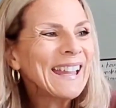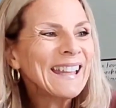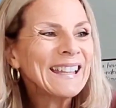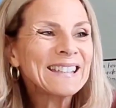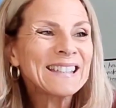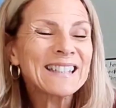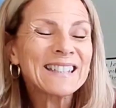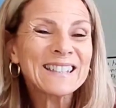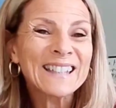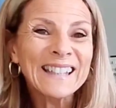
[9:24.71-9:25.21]

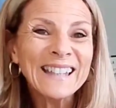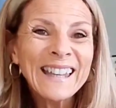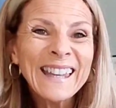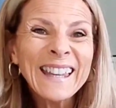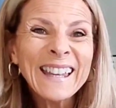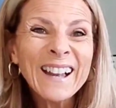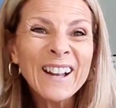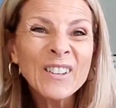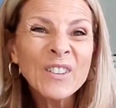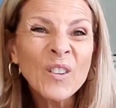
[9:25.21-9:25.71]
is it's going to
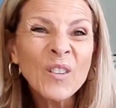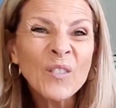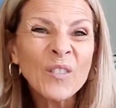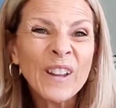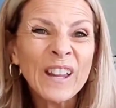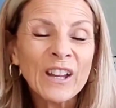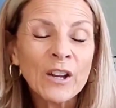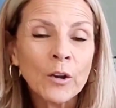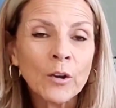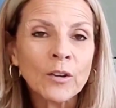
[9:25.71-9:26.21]
get on your
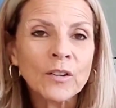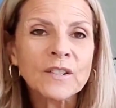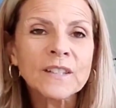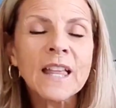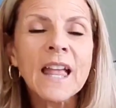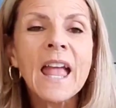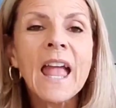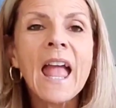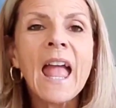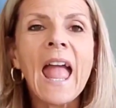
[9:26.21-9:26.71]
fingers